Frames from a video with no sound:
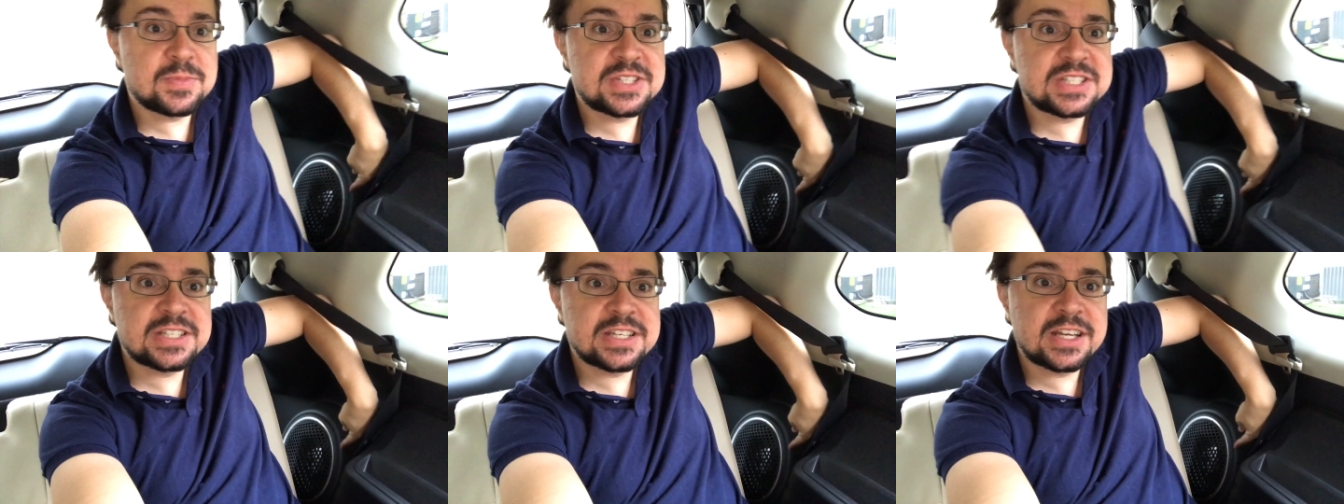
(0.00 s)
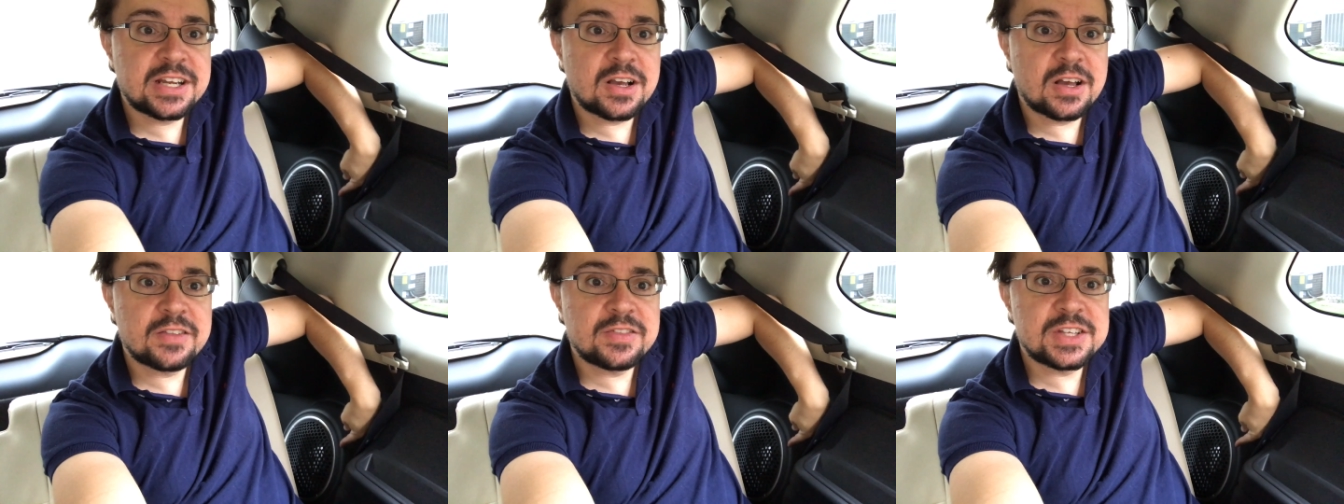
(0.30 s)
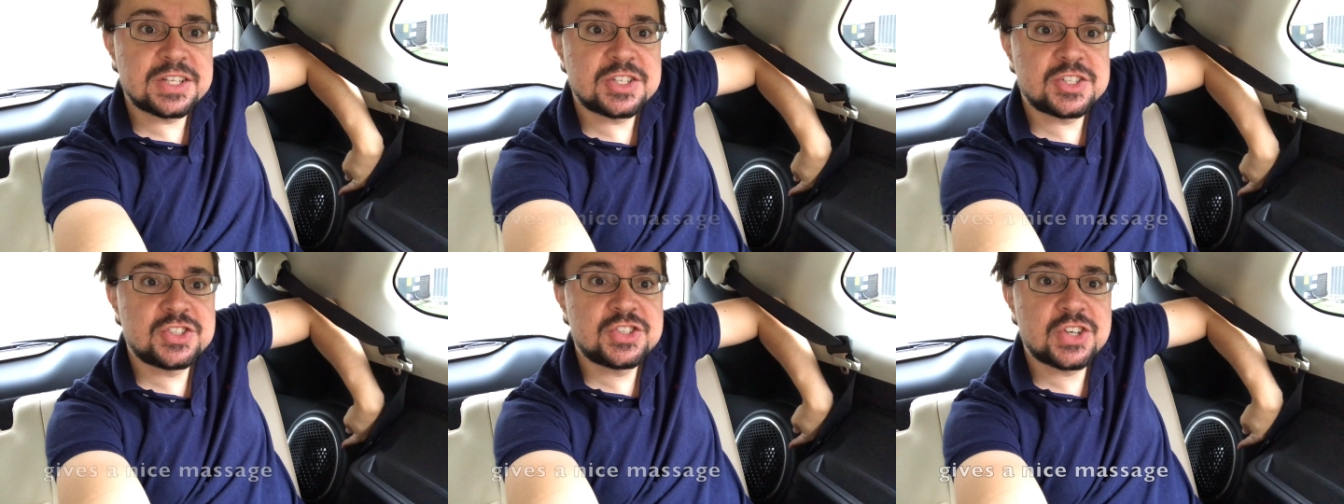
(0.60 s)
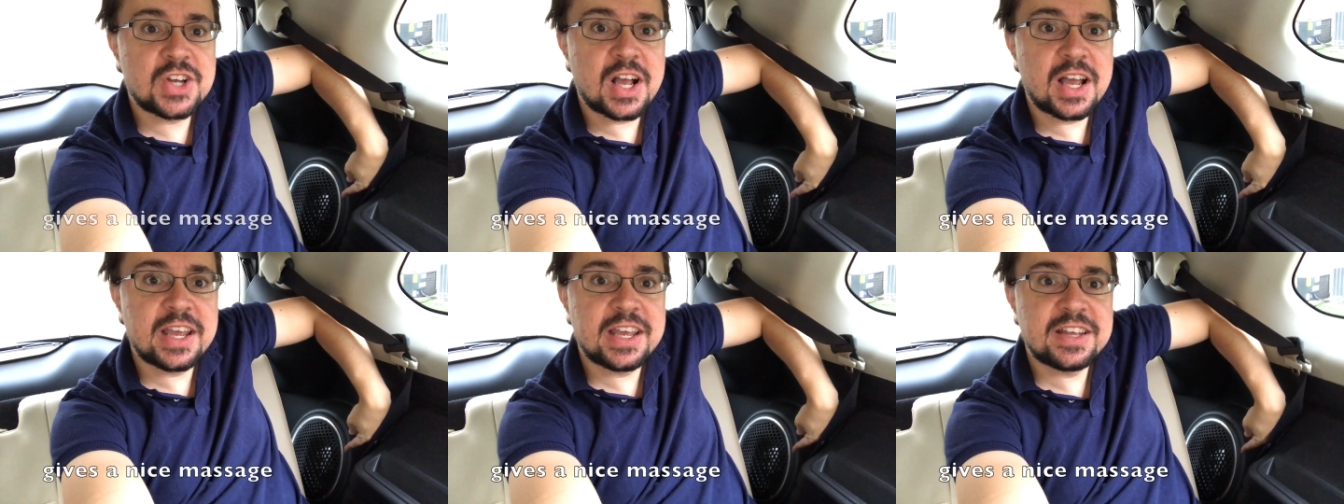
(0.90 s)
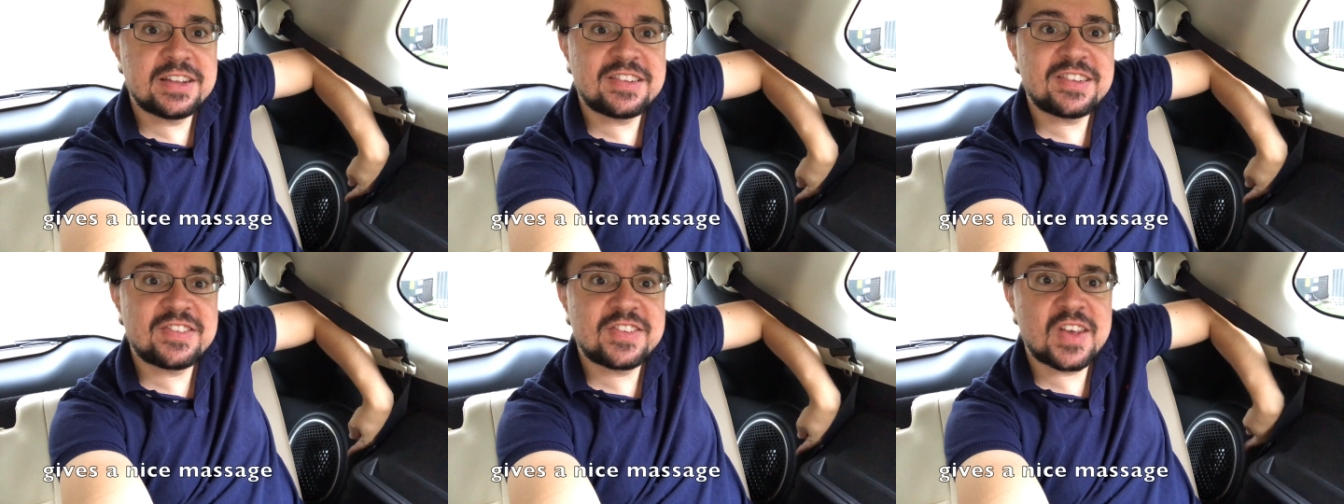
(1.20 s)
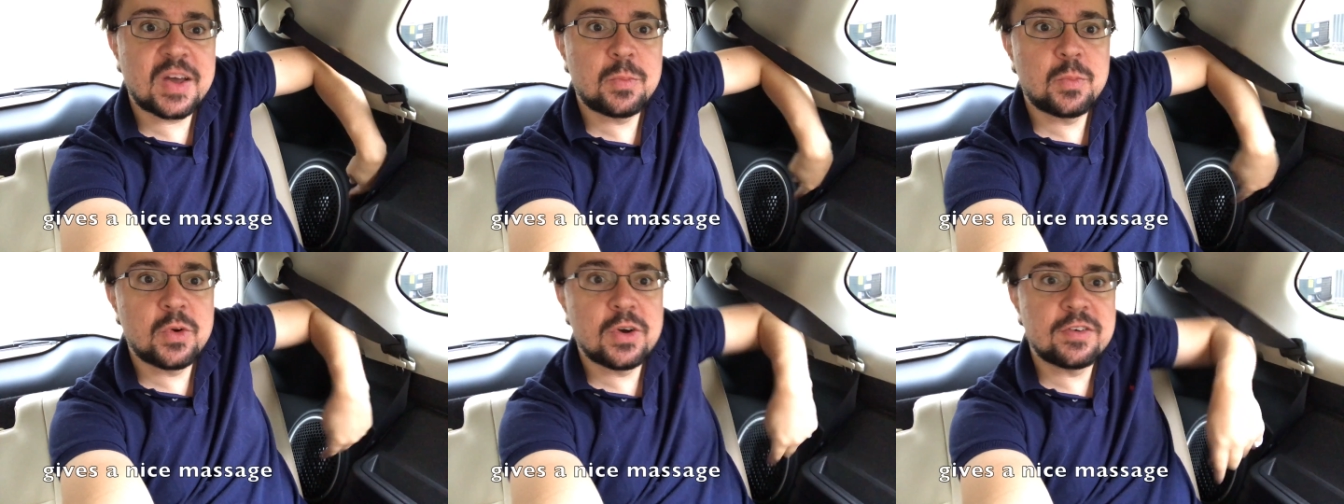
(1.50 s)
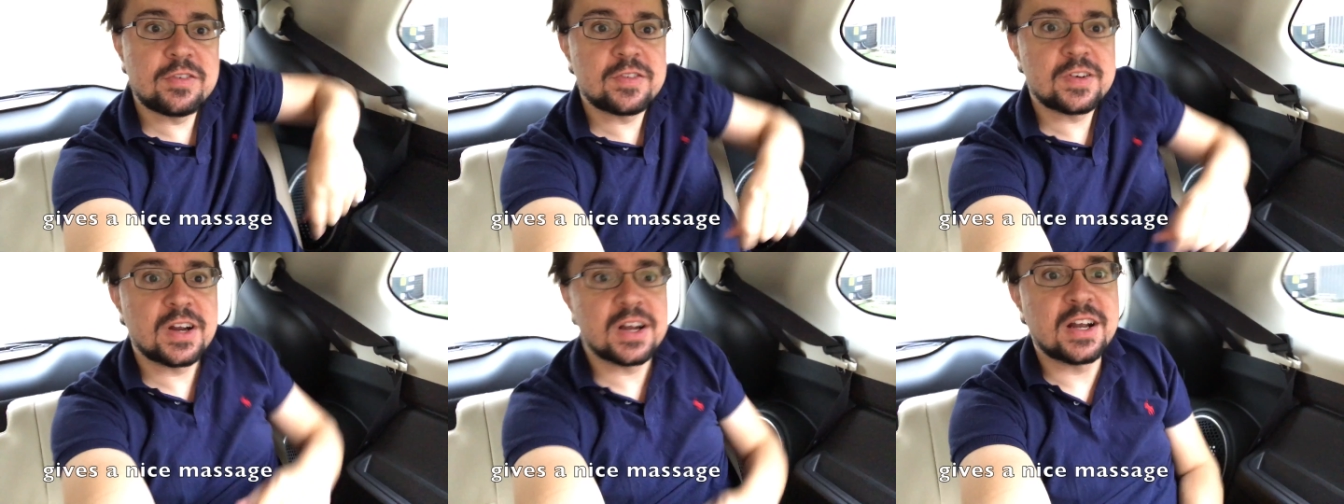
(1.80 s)
sitting on this giant
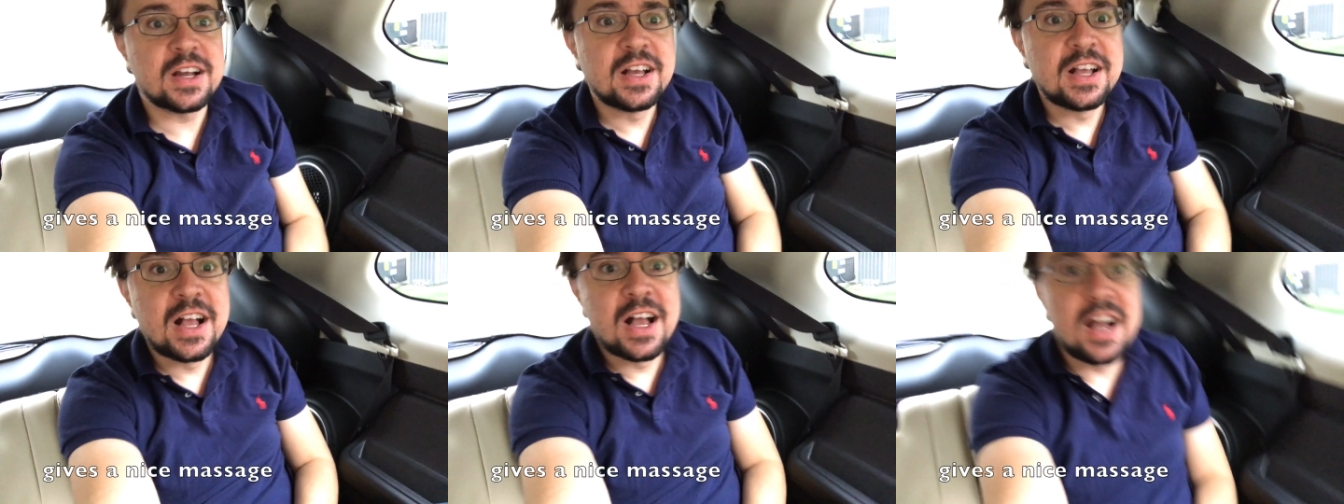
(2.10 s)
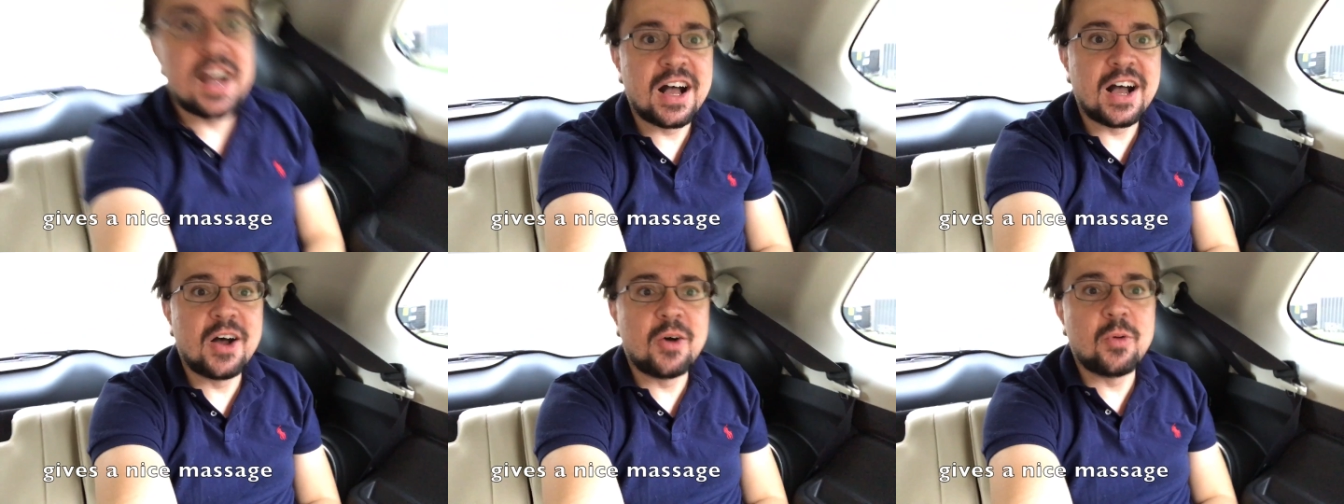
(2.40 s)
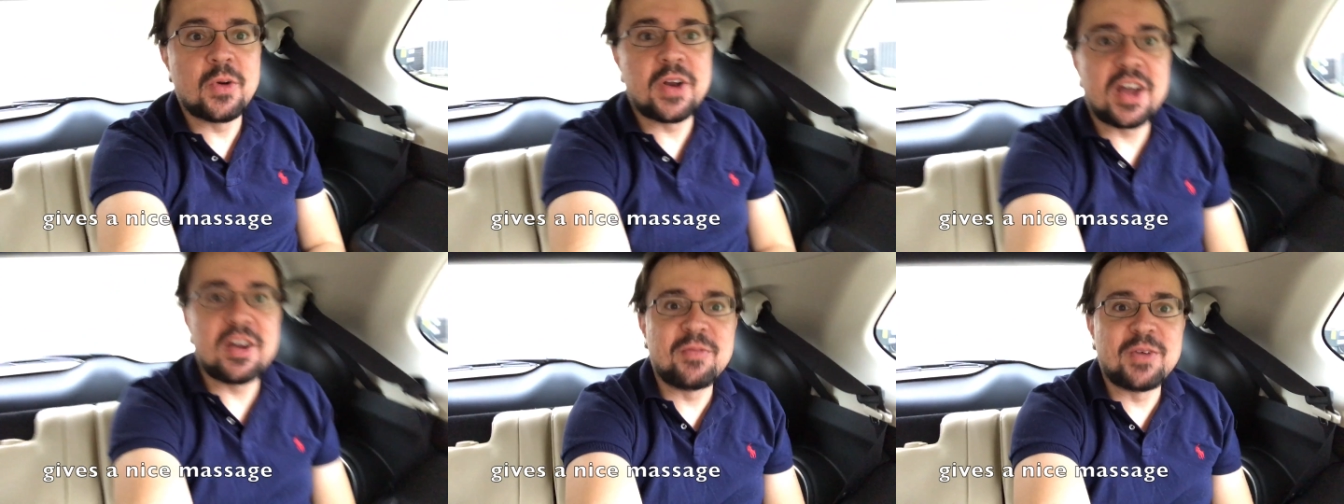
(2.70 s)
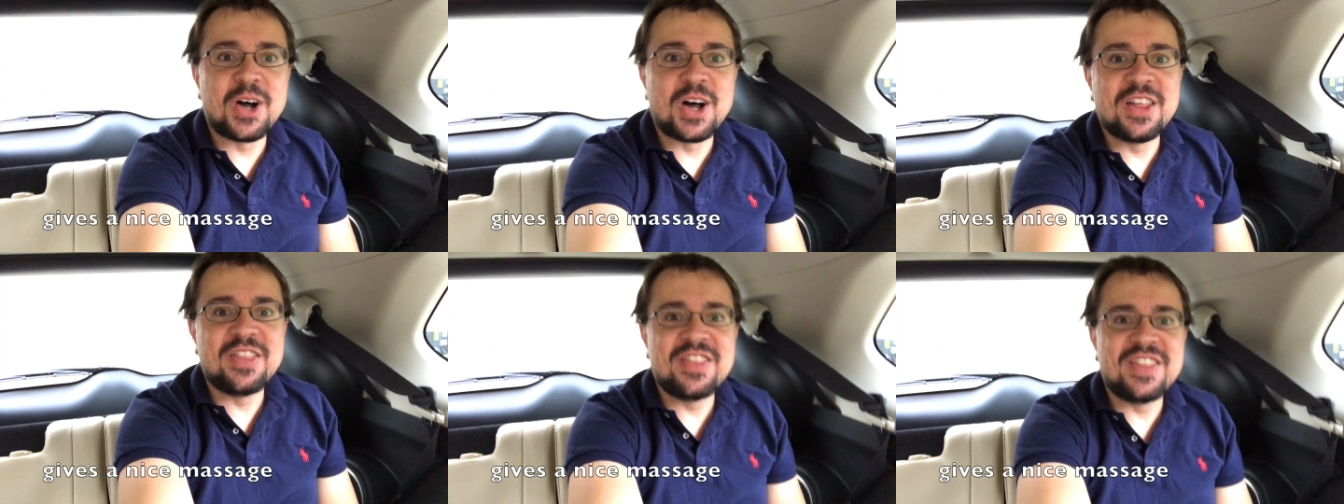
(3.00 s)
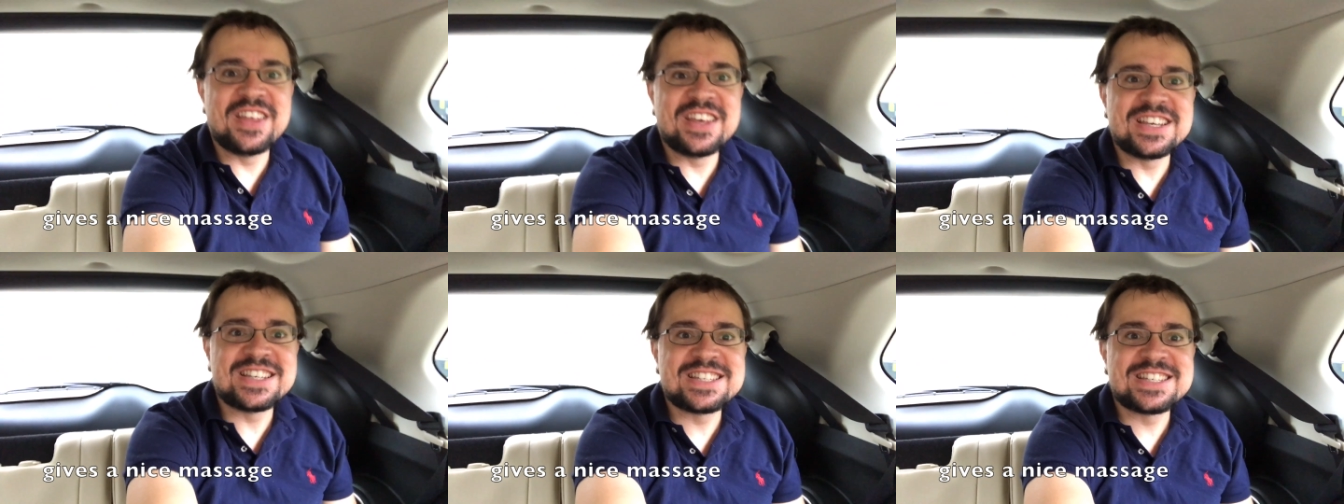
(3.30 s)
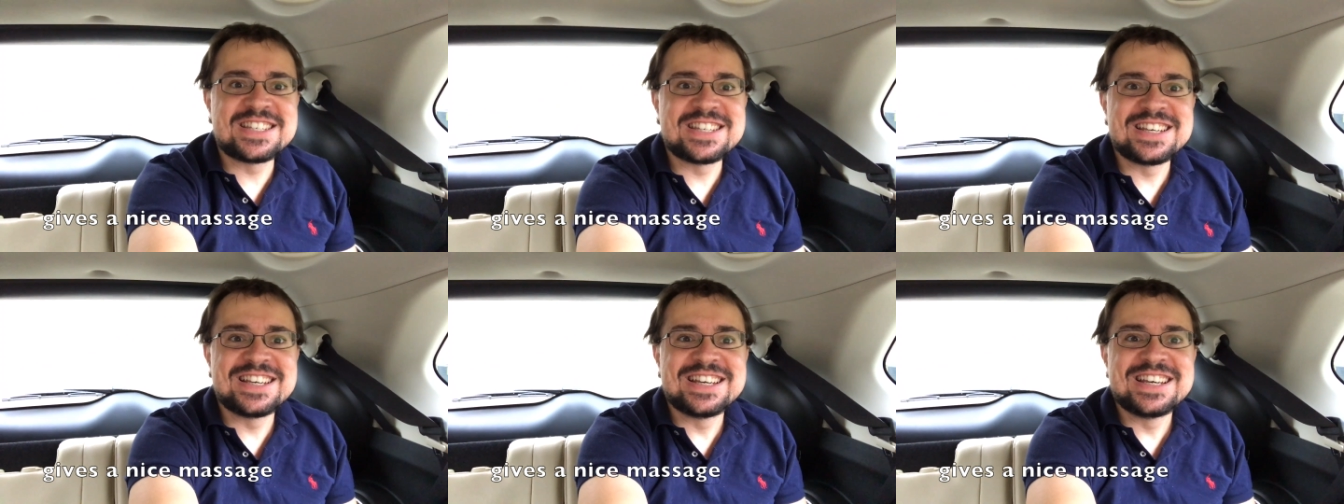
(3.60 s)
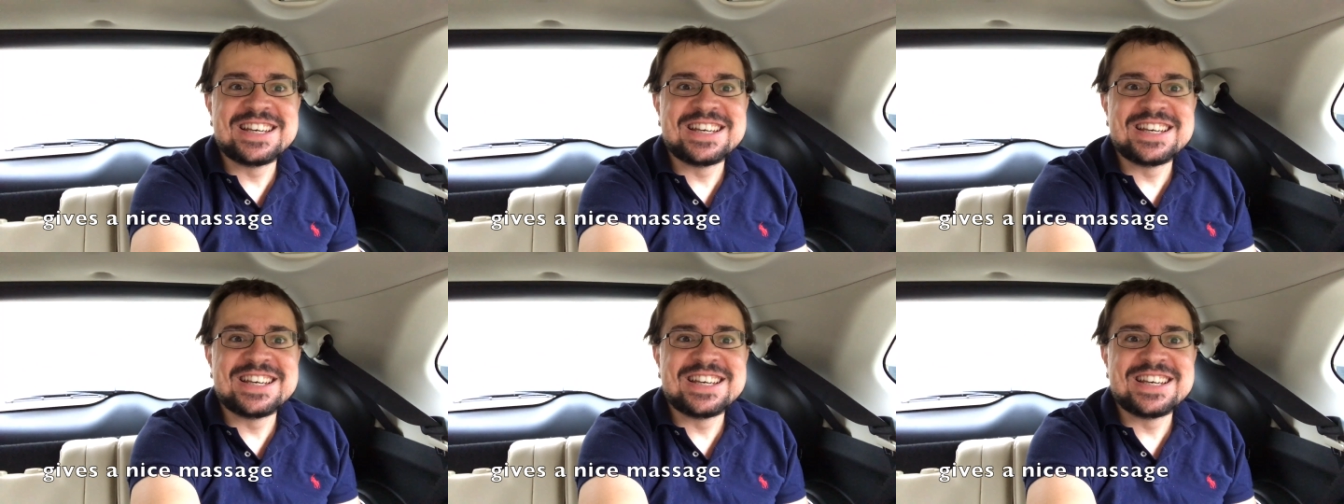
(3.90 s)
subwoofer when I'm on this